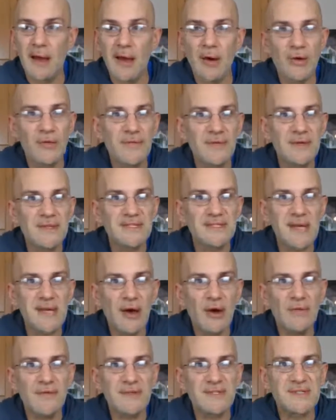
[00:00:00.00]

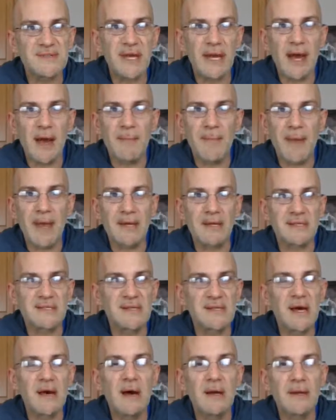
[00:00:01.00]
Elvis, yeah, made a
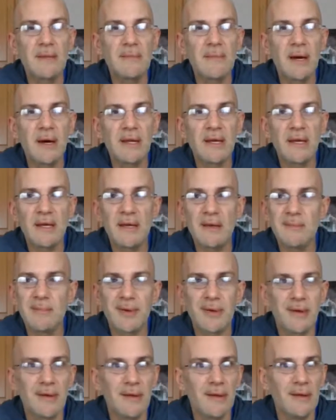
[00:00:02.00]
ton of money,
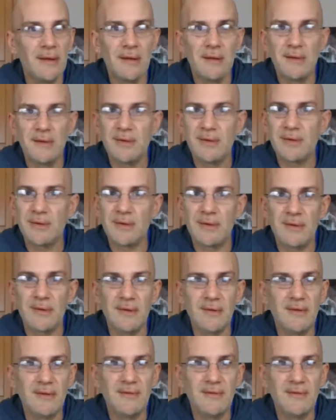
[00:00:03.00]
but dude,